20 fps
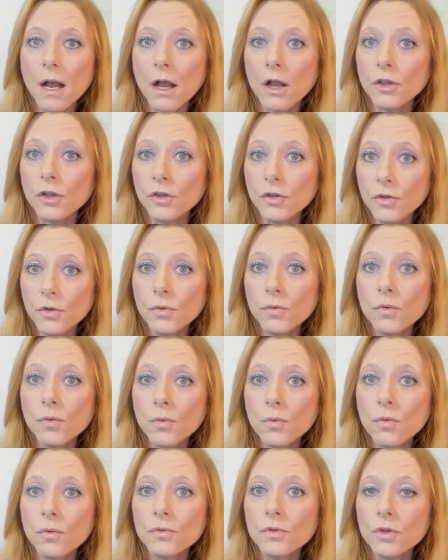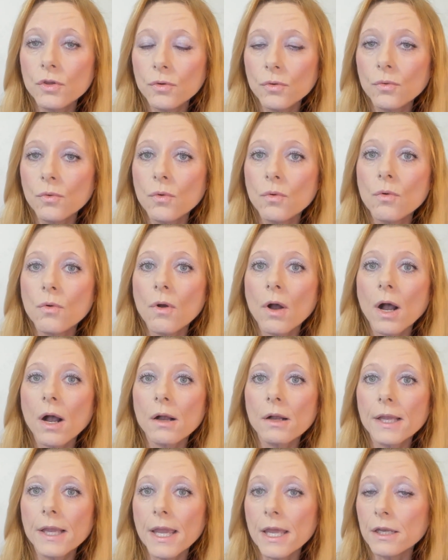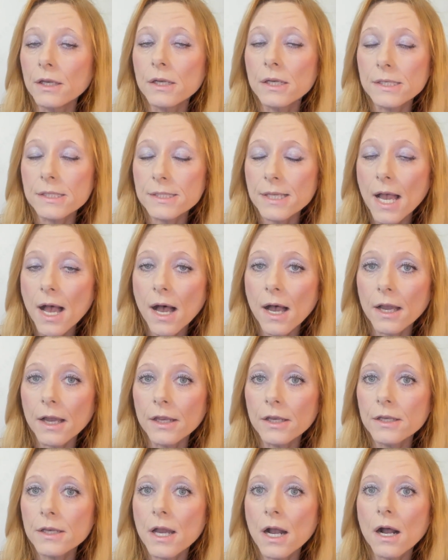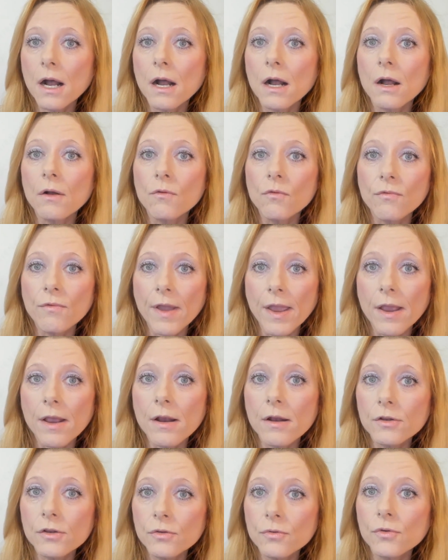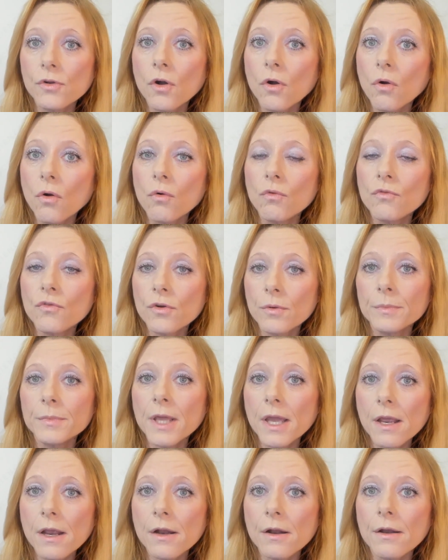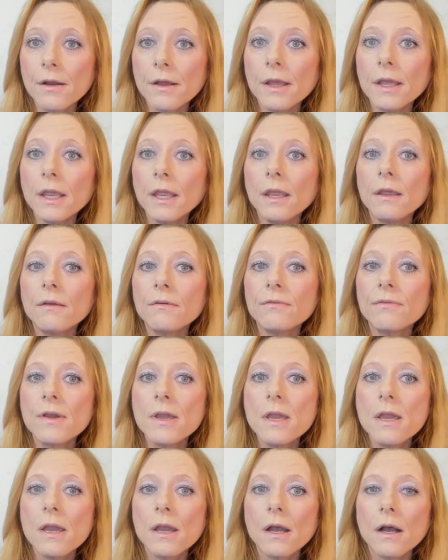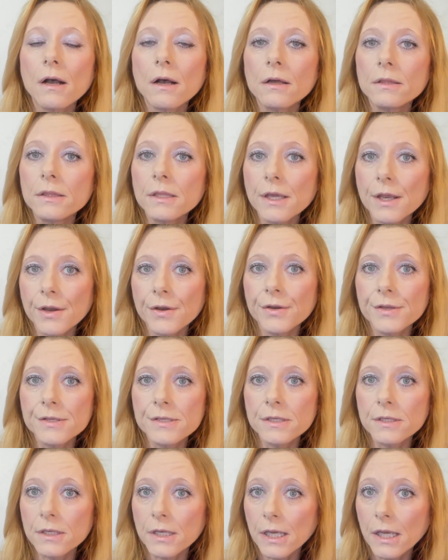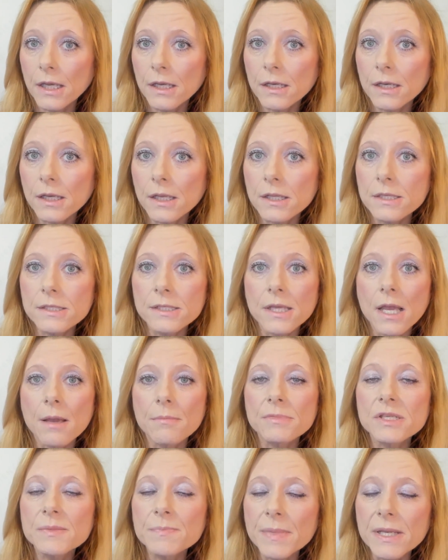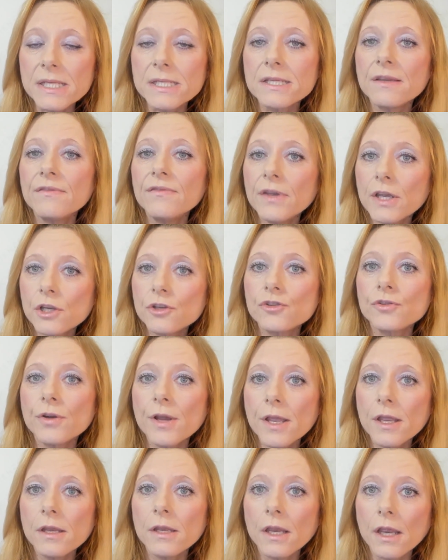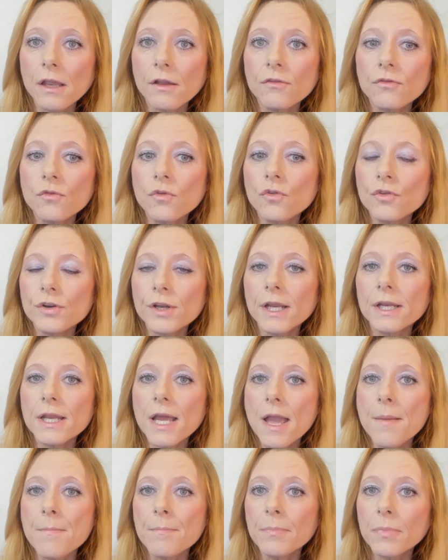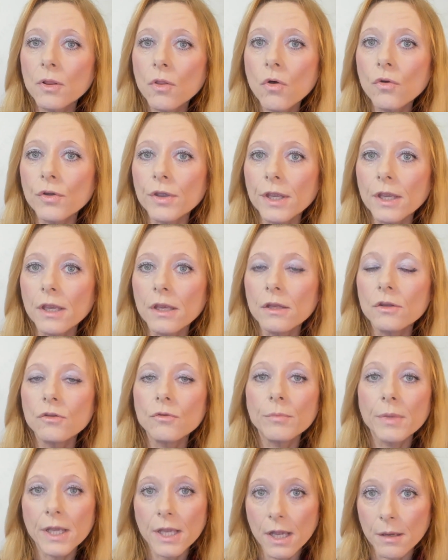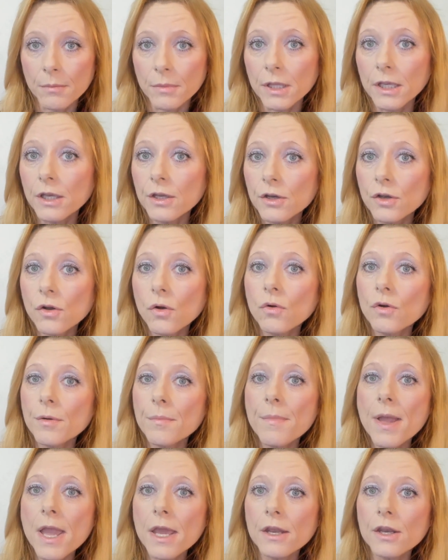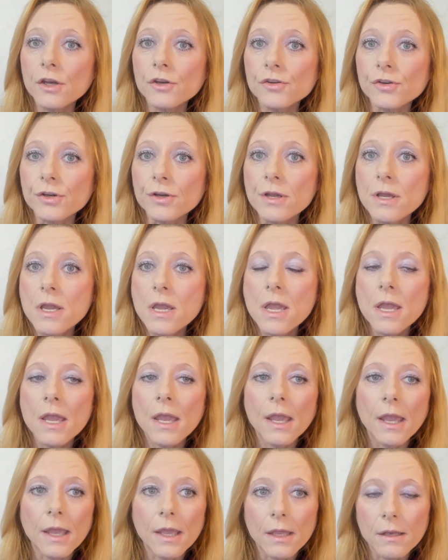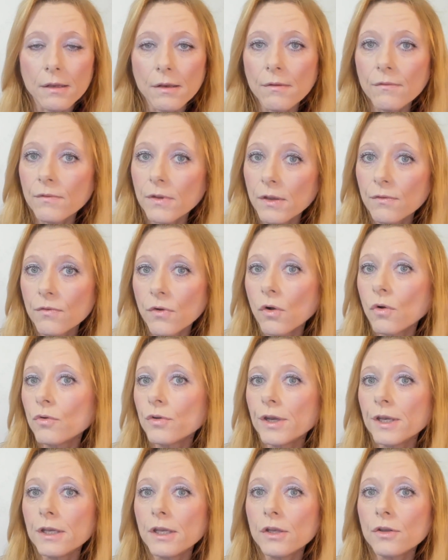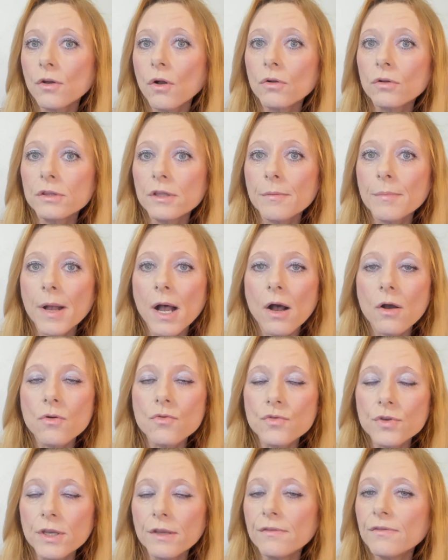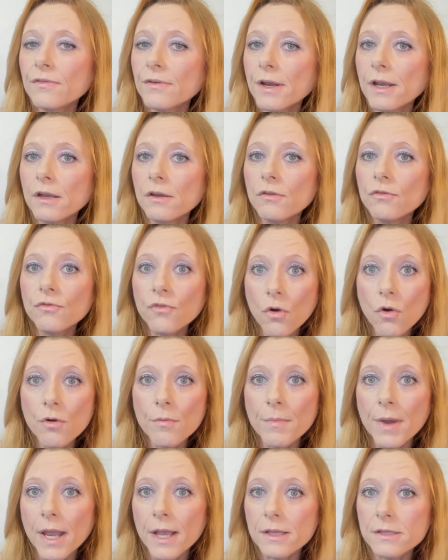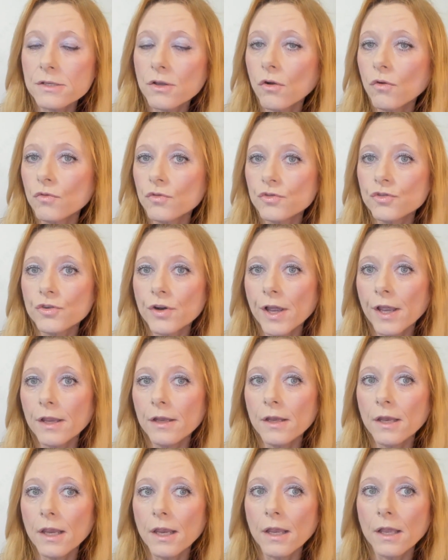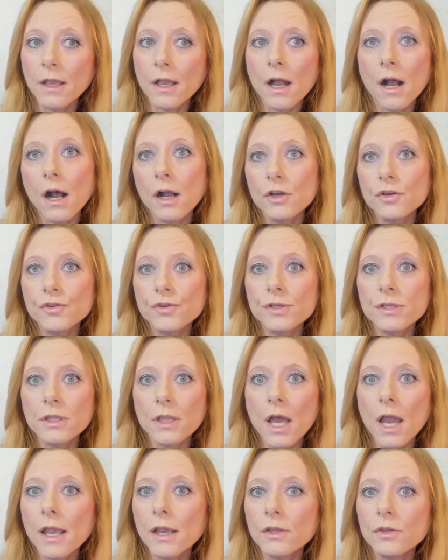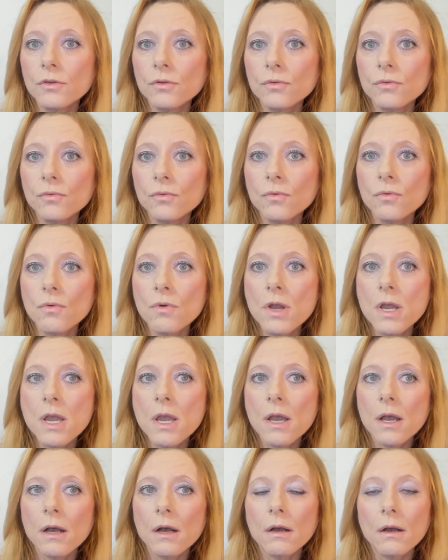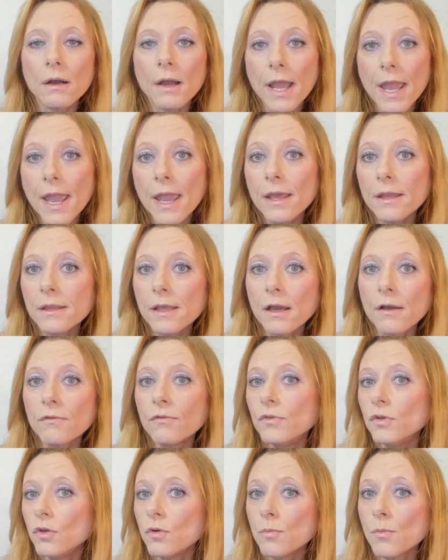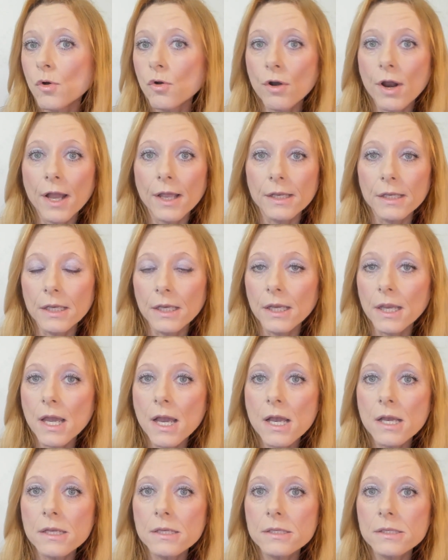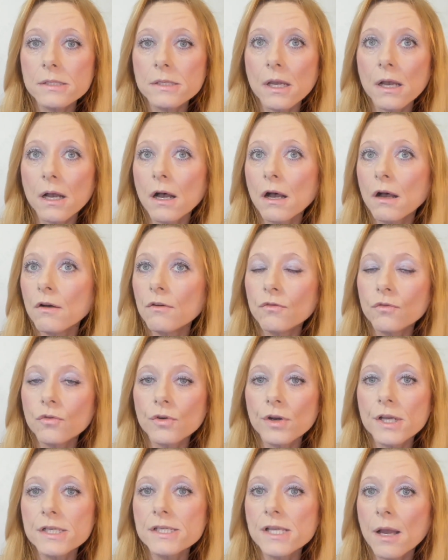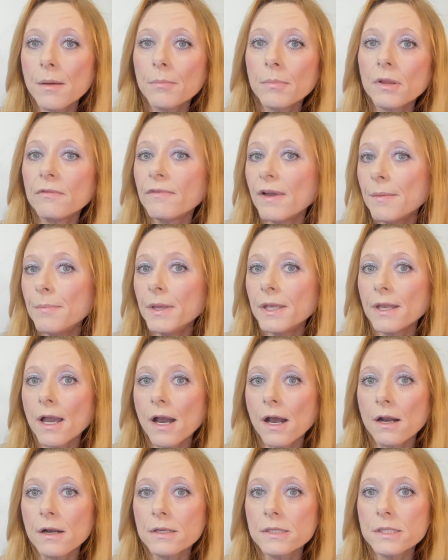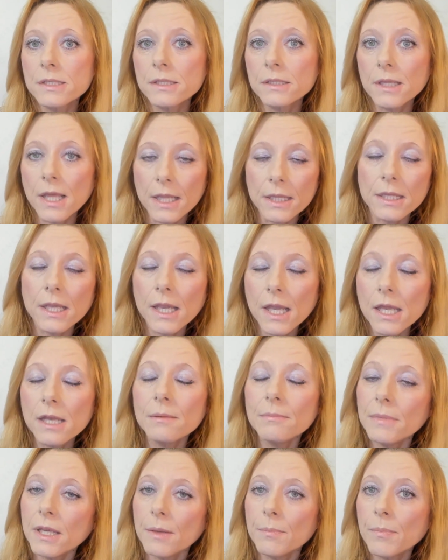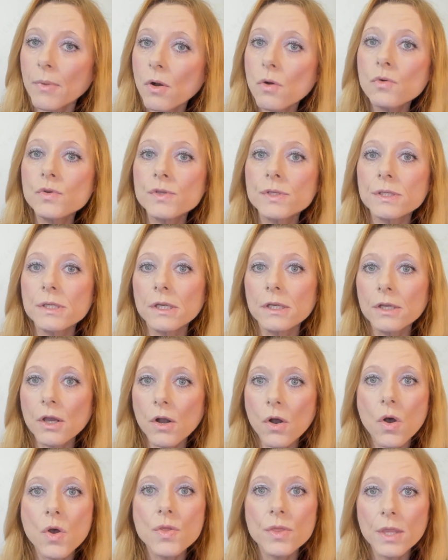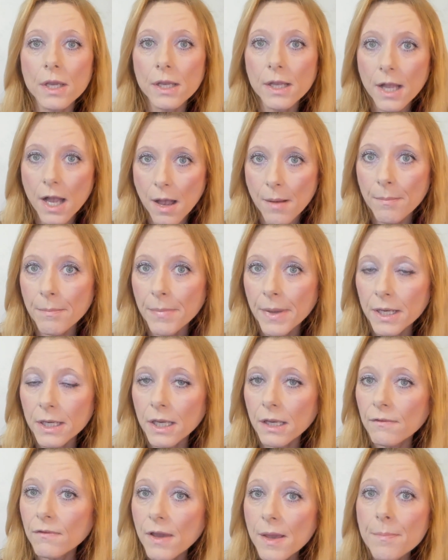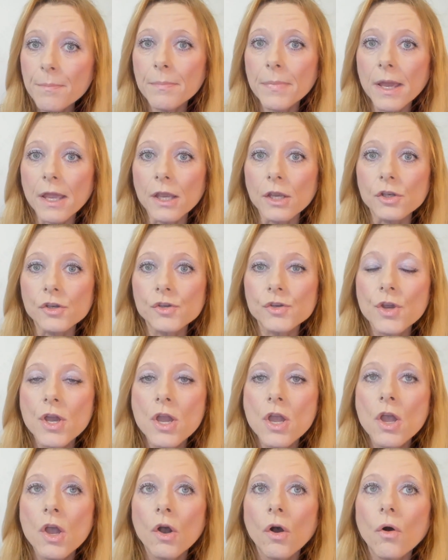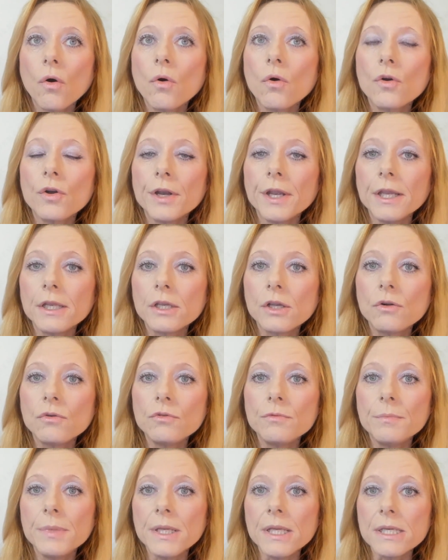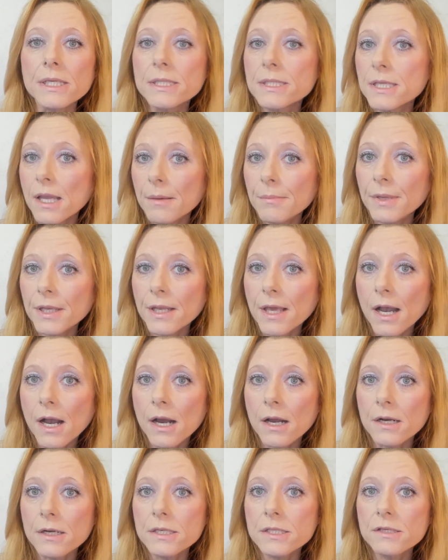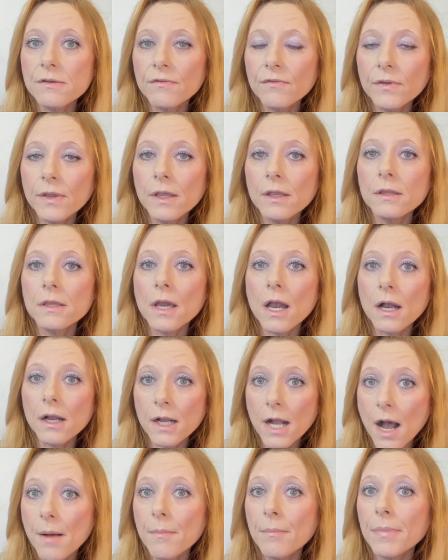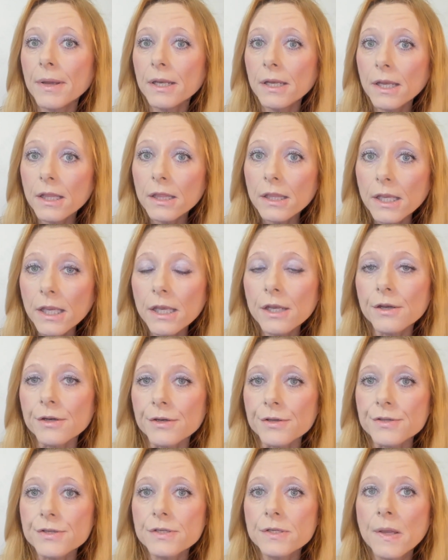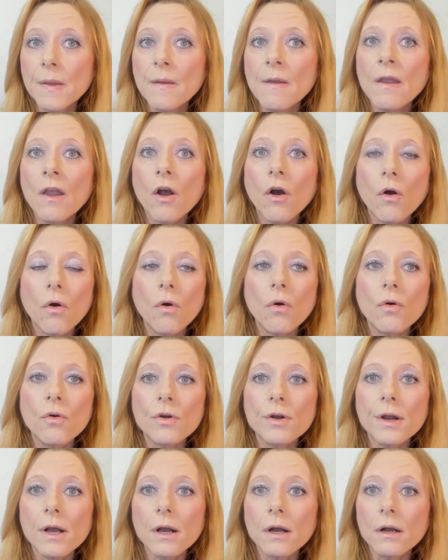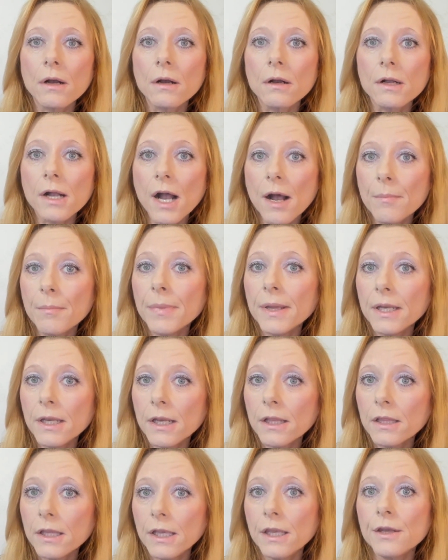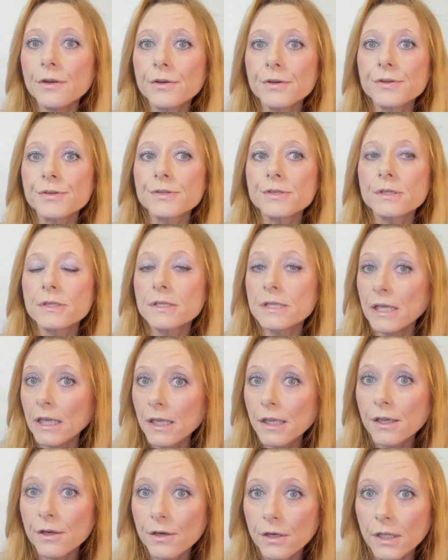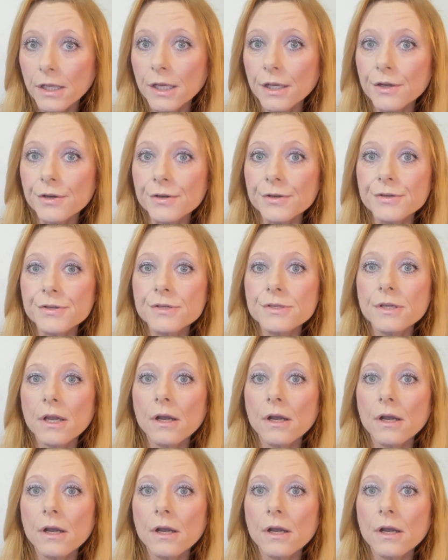you too can decide where to go from there. If there is needed some specific training for that employee to become leader or manager. And we've already talked about different formats of training. I just like to add a few more ideas. For example, webinars that can be posted on the company webpage, or it could be seminars with company leaders, or company leaders, senior leaders